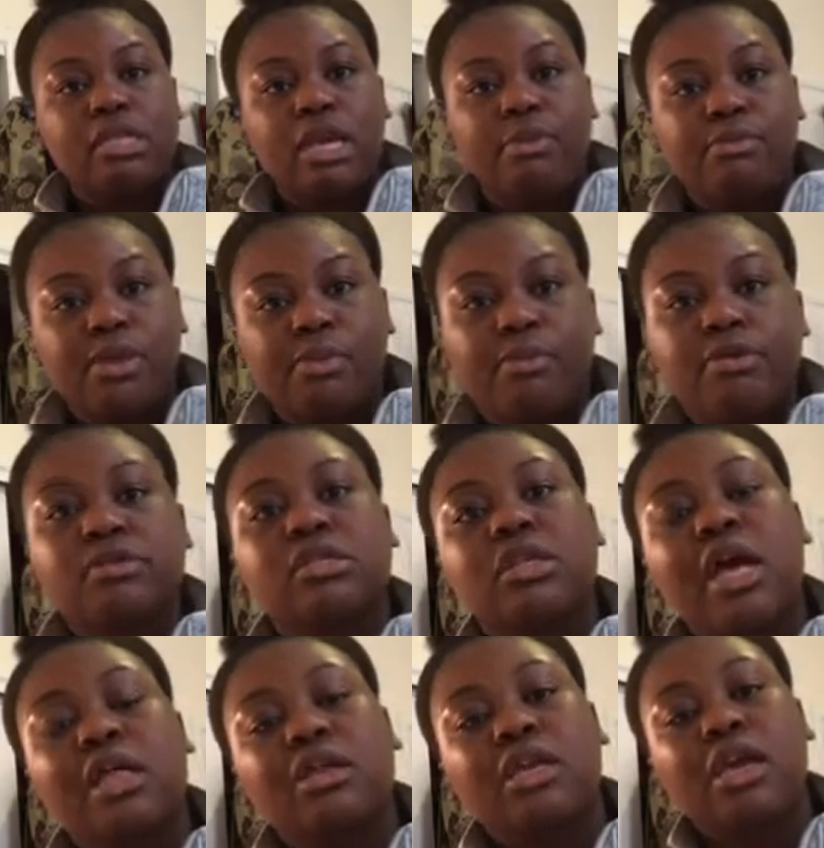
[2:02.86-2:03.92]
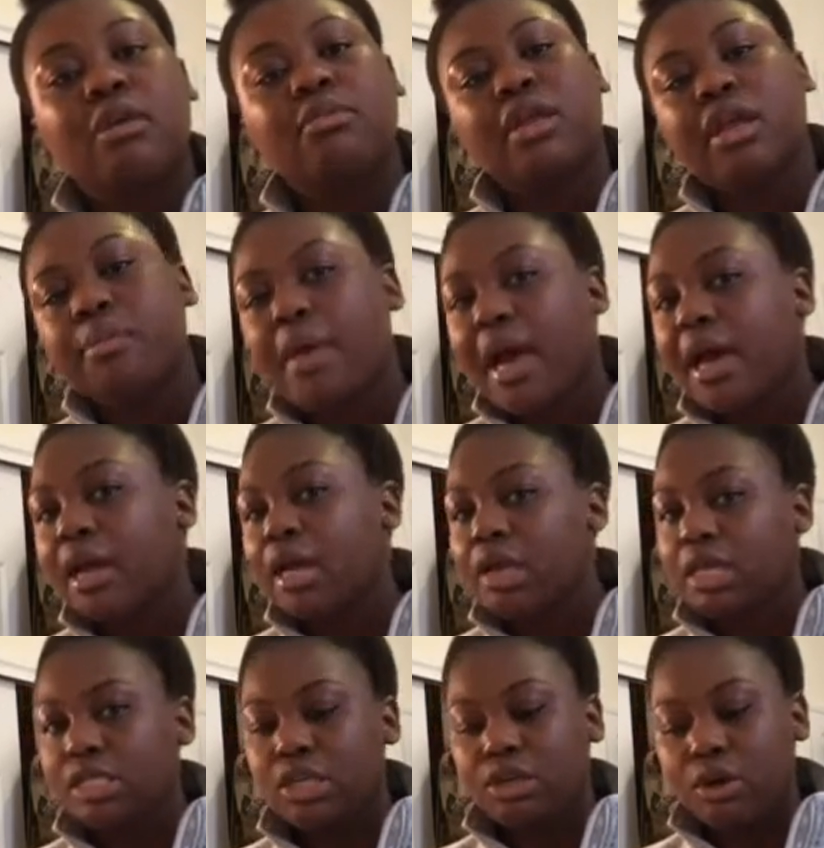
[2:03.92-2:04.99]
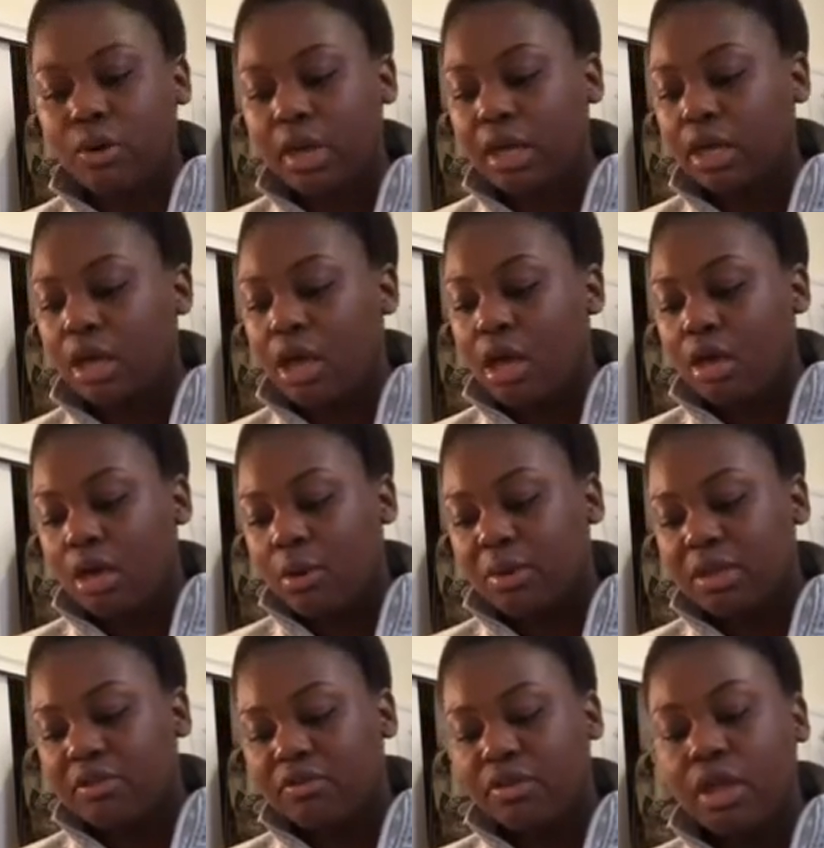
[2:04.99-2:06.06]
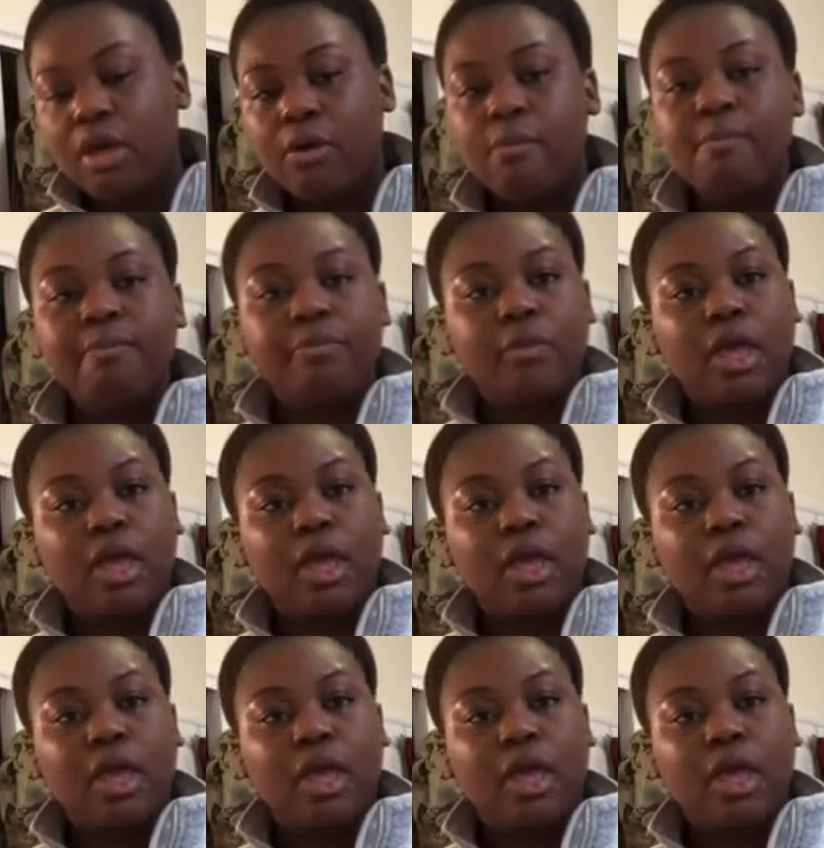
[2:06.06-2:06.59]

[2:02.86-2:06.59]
a type B personality. I'm laid back, easygoing, go with the flow.